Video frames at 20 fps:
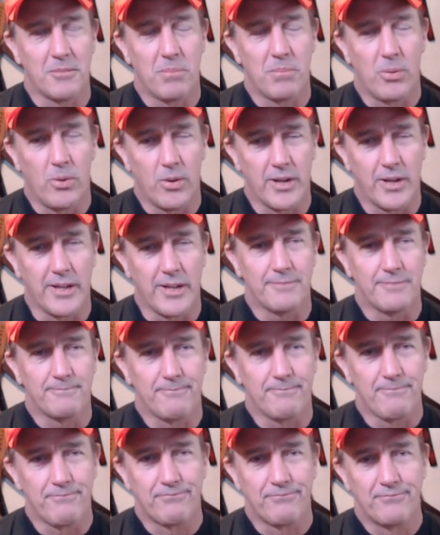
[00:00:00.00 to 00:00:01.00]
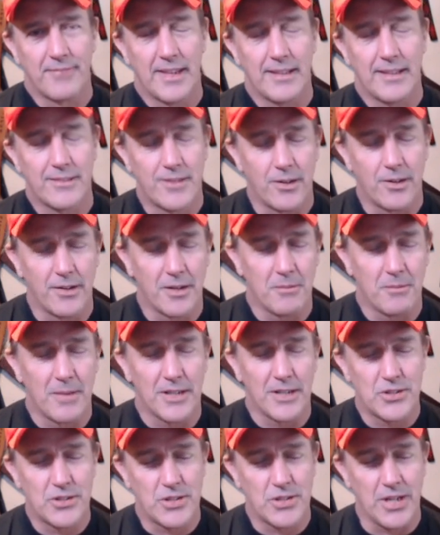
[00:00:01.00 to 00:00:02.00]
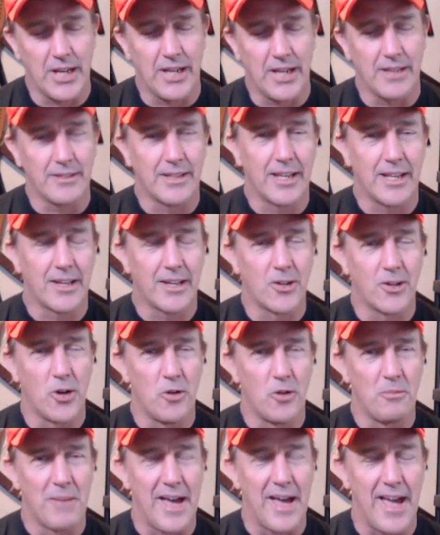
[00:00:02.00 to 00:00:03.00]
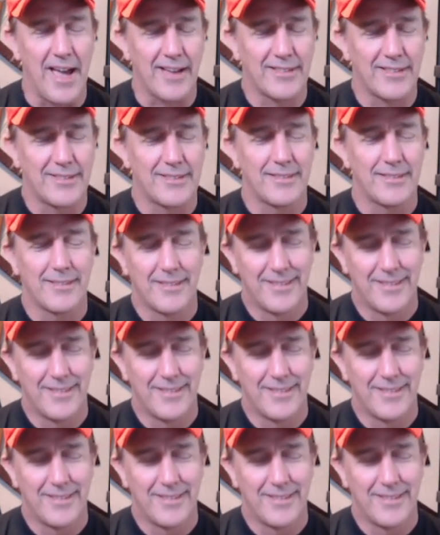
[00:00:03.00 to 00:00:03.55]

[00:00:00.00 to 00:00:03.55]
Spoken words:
point. turn in my sheet, get a Go Max.